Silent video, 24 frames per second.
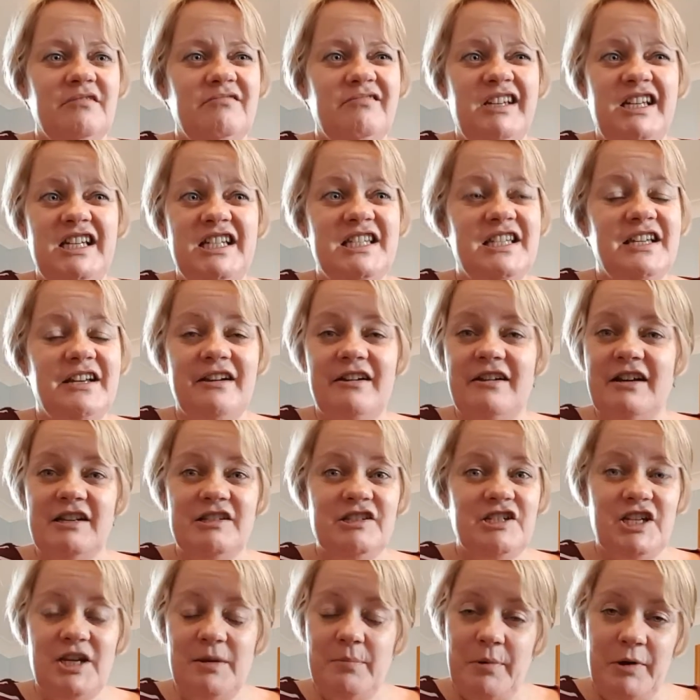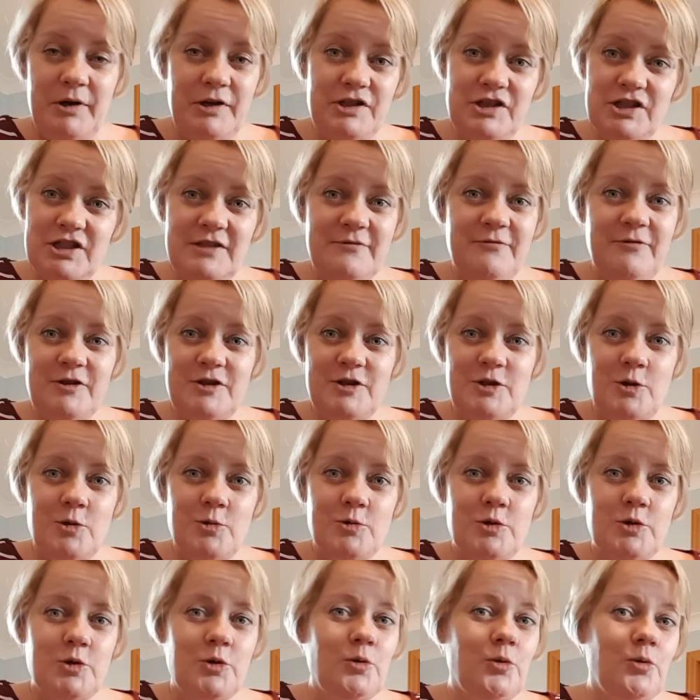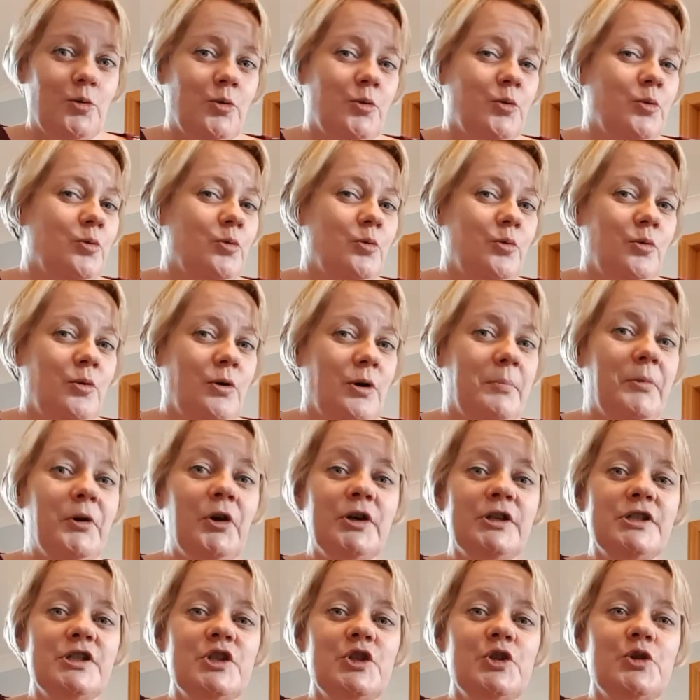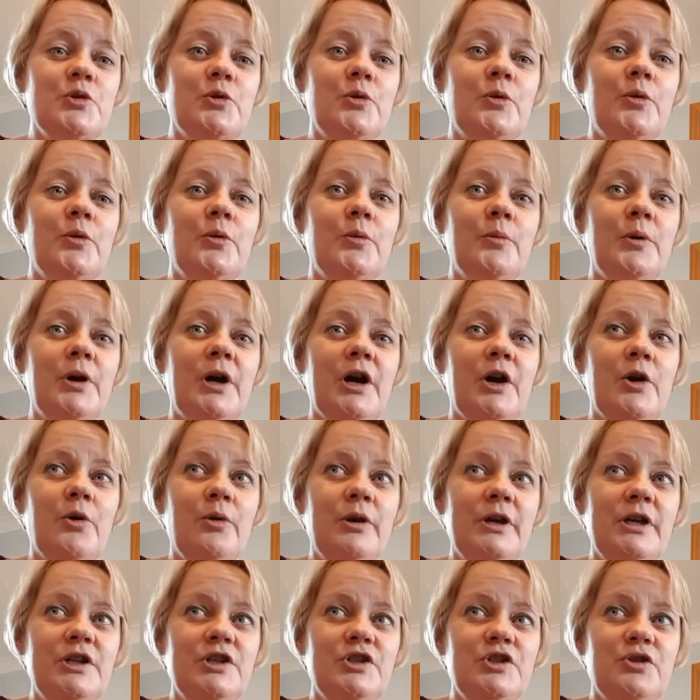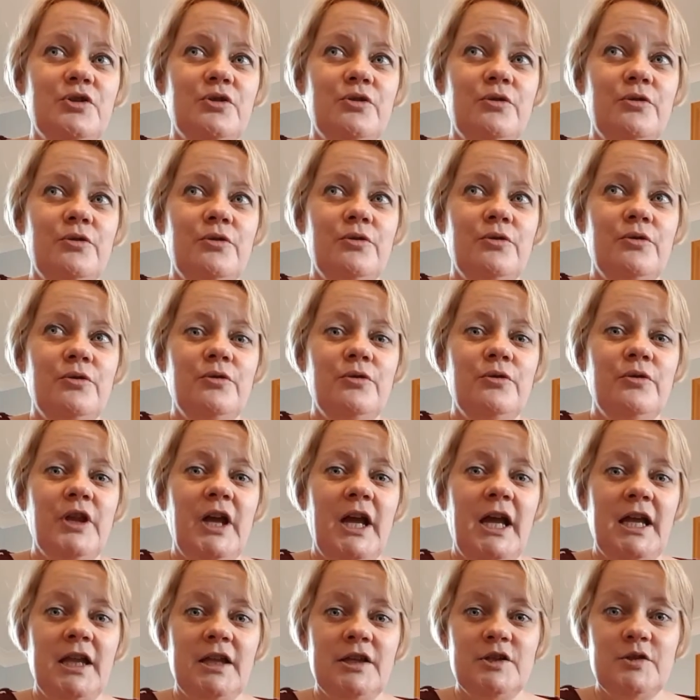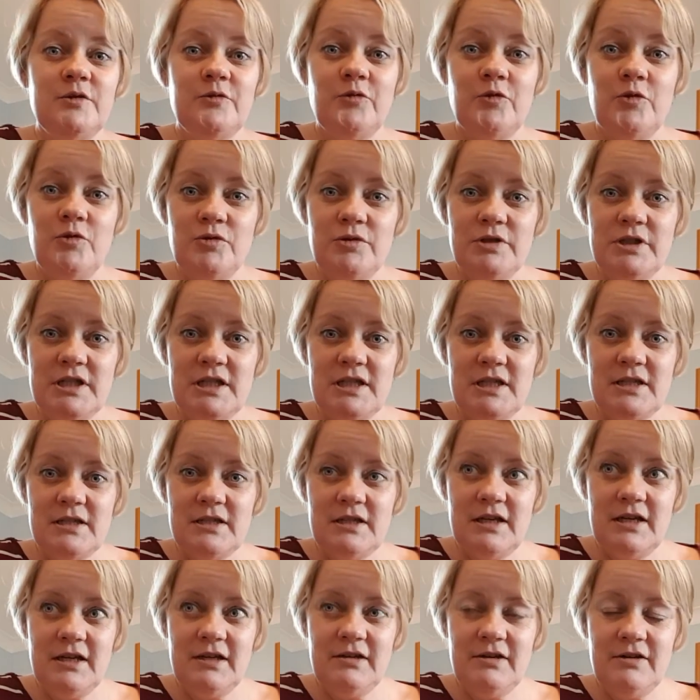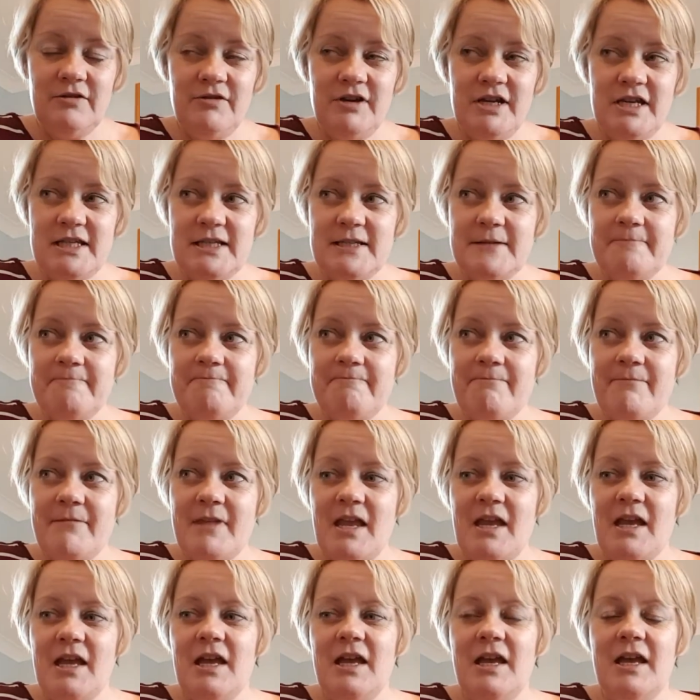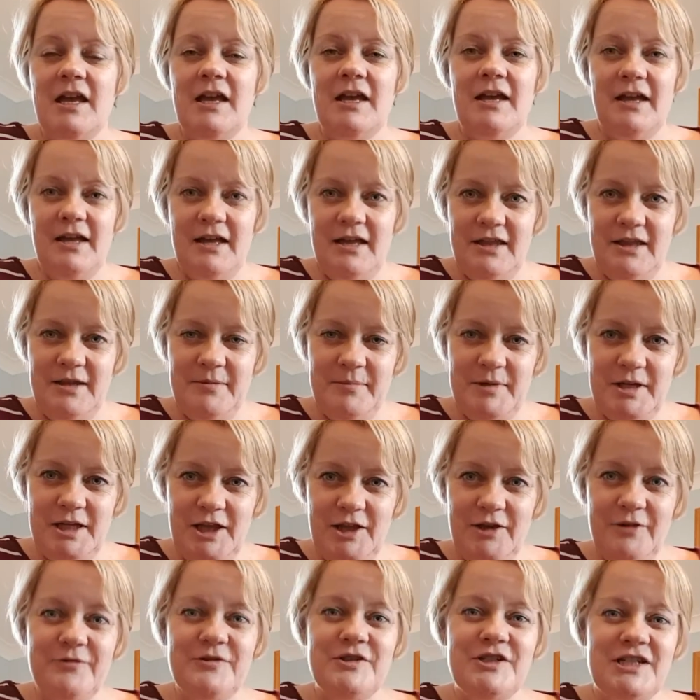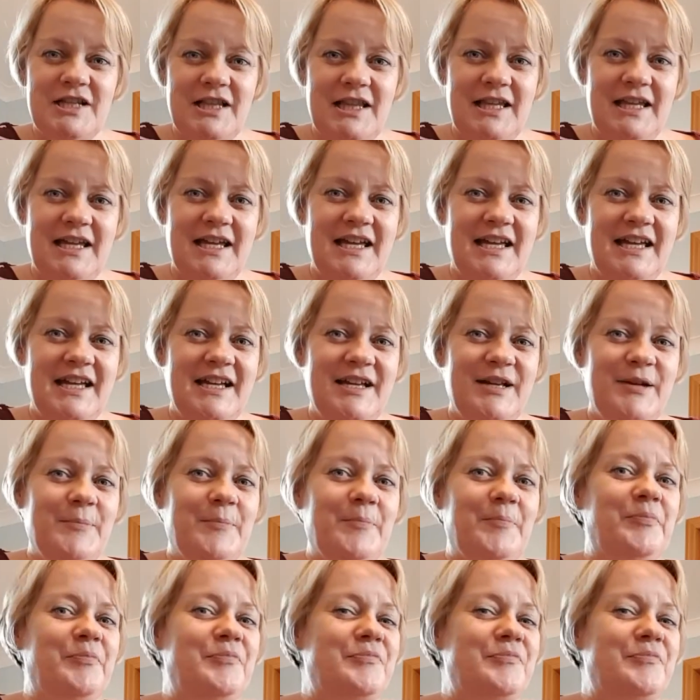easier and cheaper just for us all to go abroad. So we're going to the island of Rhodes in Greece in the middle of July.